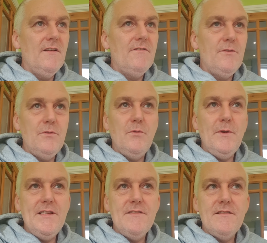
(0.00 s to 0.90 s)
Through the
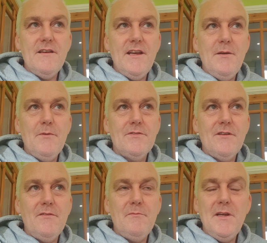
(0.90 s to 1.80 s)
winter, it was
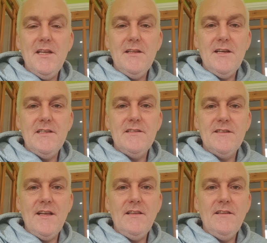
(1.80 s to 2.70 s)
on mainline
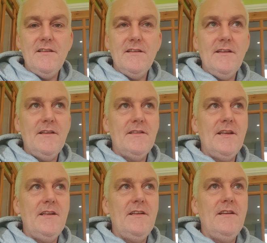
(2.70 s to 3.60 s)
cell, and
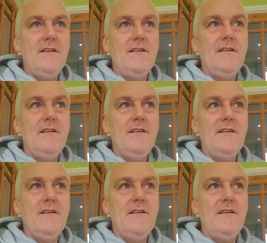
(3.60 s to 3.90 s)
then